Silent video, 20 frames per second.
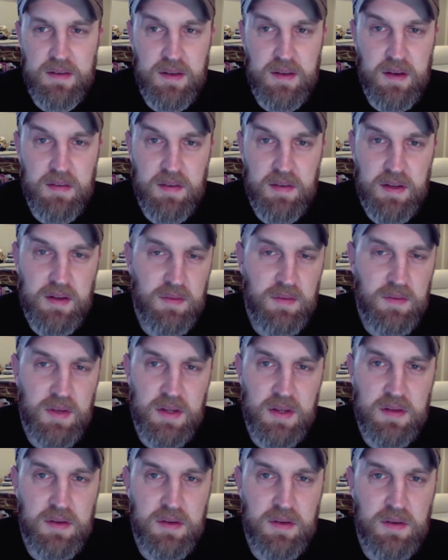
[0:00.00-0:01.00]
I don't really
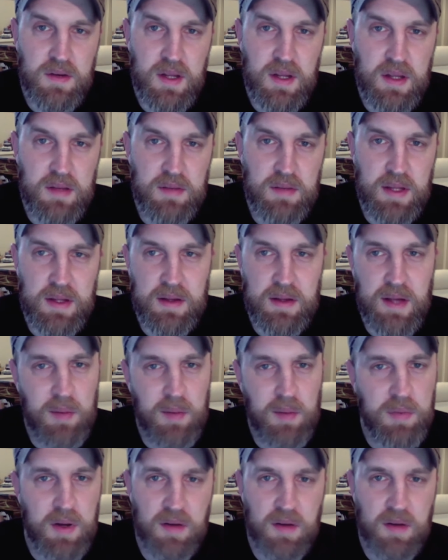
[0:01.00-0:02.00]
do any like album
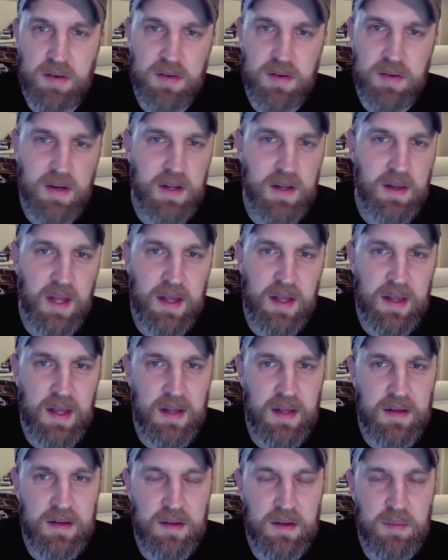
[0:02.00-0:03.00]
covers or anything like that
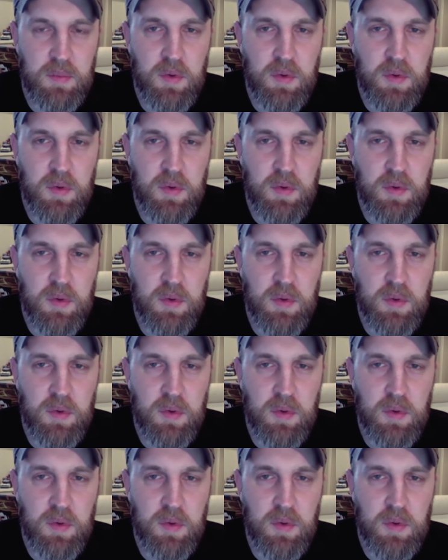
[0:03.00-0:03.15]
anymore.